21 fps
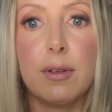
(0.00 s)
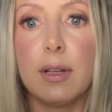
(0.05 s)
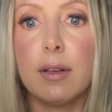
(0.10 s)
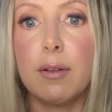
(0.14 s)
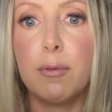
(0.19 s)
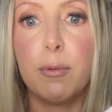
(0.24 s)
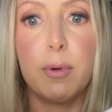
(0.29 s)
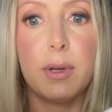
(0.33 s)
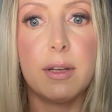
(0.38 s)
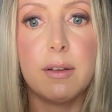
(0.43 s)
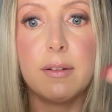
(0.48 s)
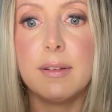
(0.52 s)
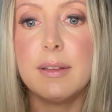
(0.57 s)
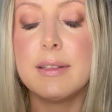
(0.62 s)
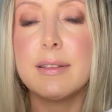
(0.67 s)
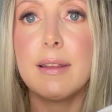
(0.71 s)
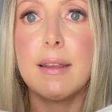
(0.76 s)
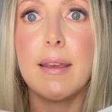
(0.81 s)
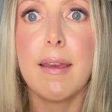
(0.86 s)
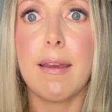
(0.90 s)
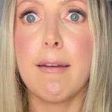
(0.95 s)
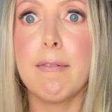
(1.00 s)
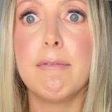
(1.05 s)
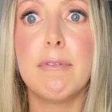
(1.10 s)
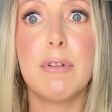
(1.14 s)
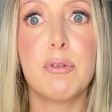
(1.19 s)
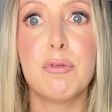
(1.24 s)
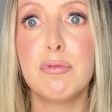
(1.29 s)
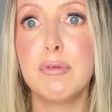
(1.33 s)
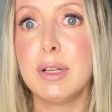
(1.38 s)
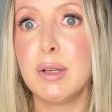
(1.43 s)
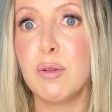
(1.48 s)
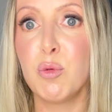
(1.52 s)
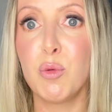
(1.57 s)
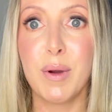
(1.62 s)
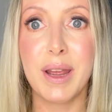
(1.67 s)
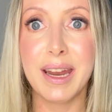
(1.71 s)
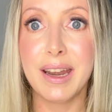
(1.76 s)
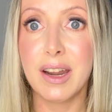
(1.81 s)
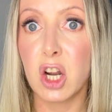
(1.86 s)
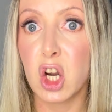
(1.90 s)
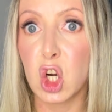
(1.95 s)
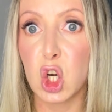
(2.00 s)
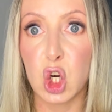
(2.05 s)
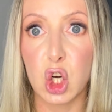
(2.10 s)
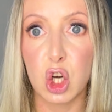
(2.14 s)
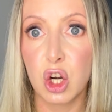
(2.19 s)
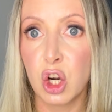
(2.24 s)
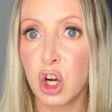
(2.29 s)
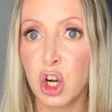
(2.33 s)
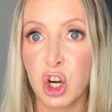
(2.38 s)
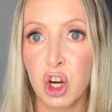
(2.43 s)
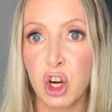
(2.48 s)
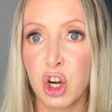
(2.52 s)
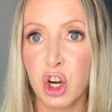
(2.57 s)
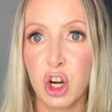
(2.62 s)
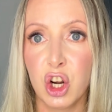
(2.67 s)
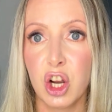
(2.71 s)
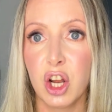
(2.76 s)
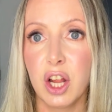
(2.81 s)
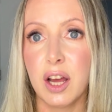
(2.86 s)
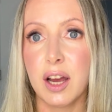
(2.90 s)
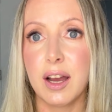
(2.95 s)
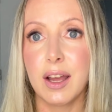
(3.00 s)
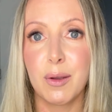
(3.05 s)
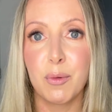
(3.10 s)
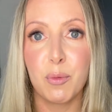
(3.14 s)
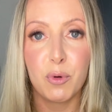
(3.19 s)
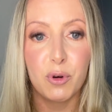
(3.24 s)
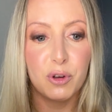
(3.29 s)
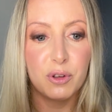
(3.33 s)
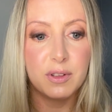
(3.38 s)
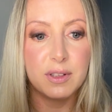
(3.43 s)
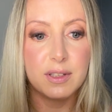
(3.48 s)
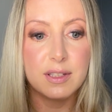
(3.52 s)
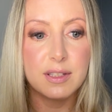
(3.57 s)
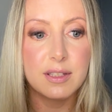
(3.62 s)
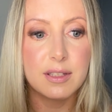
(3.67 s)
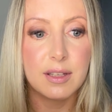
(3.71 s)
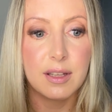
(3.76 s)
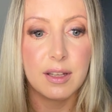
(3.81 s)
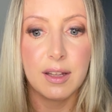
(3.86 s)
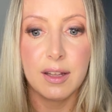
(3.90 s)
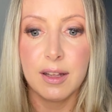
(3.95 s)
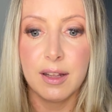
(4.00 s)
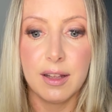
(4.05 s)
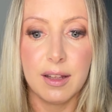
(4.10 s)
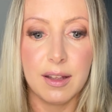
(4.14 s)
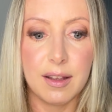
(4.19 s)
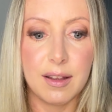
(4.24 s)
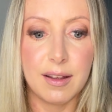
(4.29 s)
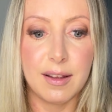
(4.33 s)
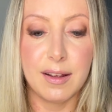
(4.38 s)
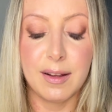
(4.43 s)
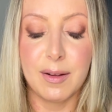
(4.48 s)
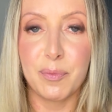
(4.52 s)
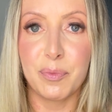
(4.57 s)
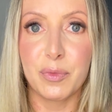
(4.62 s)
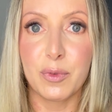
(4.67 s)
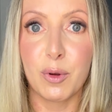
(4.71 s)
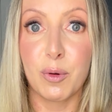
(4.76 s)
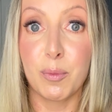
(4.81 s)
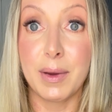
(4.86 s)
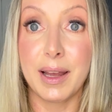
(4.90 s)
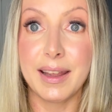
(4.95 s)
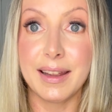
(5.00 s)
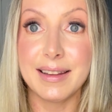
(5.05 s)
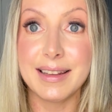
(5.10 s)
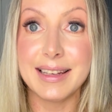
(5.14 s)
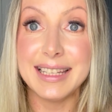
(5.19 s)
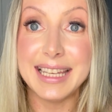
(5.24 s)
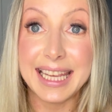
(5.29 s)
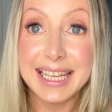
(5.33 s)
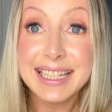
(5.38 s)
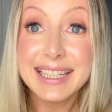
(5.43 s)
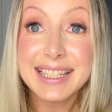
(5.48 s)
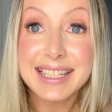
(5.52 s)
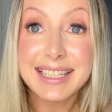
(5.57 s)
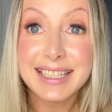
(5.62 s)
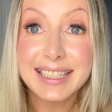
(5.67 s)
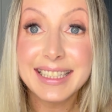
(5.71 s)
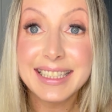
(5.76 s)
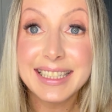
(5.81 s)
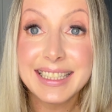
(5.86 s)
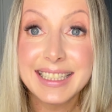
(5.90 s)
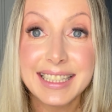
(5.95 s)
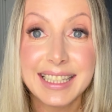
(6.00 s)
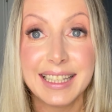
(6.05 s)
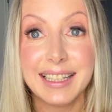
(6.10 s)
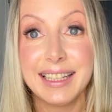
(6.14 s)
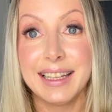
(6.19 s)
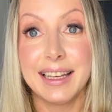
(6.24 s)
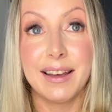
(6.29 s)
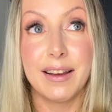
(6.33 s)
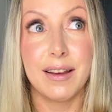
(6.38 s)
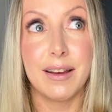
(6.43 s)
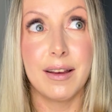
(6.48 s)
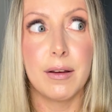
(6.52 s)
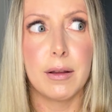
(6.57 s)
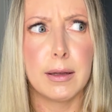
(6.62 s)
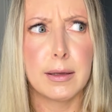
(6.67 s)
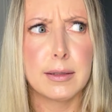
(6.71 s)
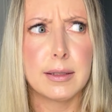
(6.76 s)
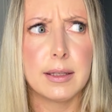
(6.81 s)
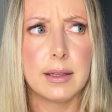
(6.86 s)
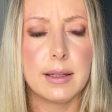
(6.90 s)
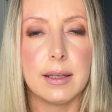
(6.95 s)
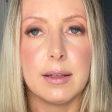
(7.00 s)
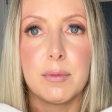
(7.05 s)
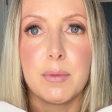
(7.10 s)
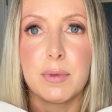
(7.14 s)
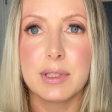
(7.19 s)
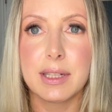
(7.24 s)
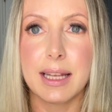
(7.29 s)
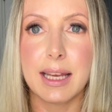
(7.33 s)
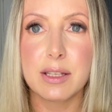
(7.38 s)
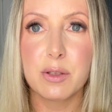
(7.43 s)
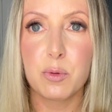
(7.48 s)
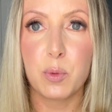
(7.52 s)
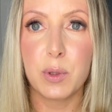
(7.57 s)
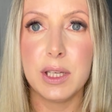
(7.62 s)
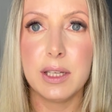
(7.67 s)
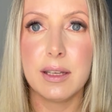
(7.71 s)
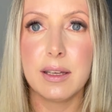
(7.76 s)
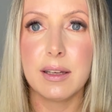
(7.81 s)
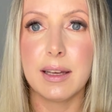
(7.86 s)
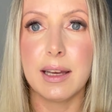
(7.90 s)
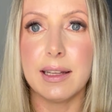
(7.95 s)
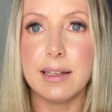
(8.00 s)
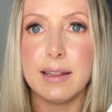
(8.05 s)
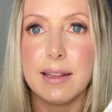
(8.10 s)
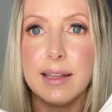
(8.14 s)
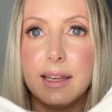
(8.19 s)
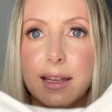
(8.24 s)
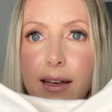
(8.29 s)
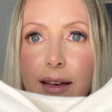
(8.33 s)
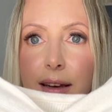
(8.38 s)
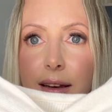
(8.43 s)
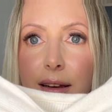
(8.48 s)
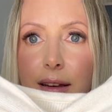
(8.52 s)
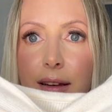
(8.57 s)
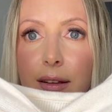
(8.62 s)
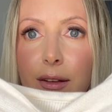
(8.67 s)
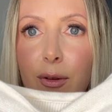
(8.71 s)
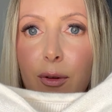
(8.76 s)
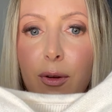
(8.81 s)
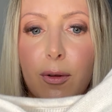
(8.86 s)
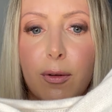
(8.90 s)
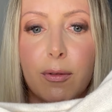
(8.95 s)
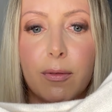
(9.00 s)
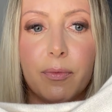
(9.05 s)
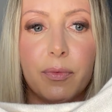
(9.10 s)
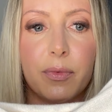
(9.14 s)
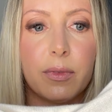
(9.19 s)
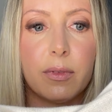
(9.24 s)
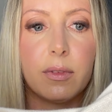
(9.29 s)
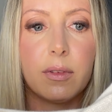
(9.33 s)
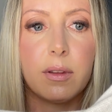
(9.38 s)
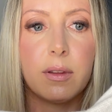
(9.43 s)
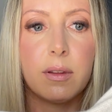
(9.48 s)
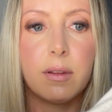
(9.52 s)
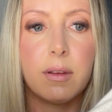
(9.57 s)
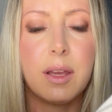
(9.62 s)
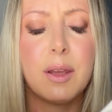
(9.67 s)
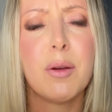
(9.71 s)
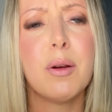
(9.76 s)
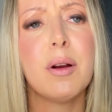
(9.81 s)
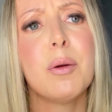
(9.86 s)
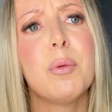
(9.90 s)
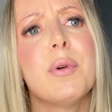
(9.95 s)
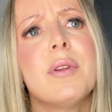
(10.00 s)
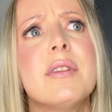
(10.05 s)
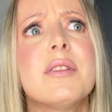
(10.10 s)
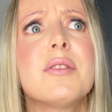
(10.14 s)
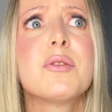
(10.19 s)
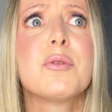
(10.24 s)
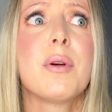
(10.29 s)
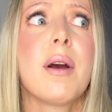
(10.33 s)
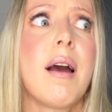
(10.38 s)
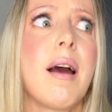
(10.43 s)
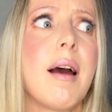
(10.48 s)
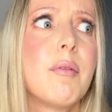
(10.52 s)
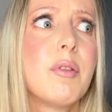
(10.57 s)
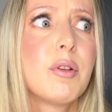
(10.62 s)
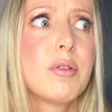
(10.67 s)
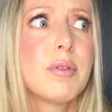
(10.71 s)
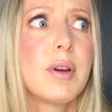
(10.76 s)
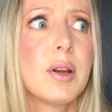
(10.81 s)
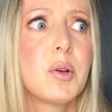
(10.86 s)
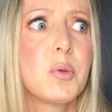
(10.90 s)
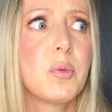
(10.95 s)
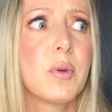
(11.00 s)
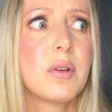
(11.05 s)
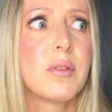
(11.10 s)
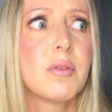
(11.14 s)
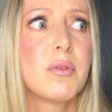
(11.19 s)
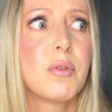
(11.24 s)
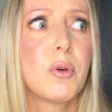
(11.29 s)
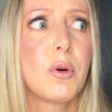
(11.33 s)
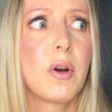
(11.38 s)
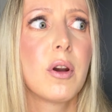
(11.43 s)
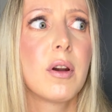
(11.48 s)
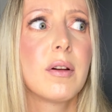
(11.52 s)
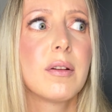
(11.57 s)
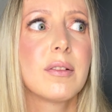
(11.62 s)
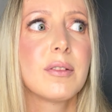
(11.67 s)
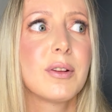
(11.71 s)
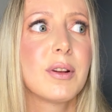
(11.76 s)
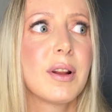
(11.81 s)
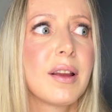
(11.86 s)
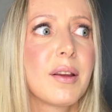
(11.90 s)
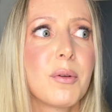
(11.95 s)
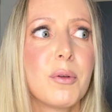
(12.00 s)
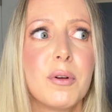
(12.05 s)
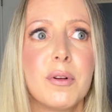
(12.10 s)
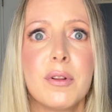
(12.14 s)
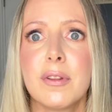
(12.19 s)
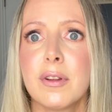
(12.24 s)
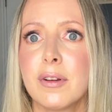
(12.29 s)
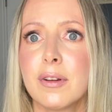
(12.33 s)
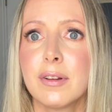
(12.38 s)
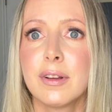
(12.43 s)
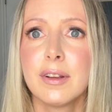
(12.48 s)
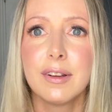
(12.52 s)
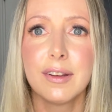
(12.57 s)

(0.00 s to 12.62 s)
can wear this everywhere I wore this um, on my date uh, I think it was last week and then you know I, I wanted to have the red one for like all the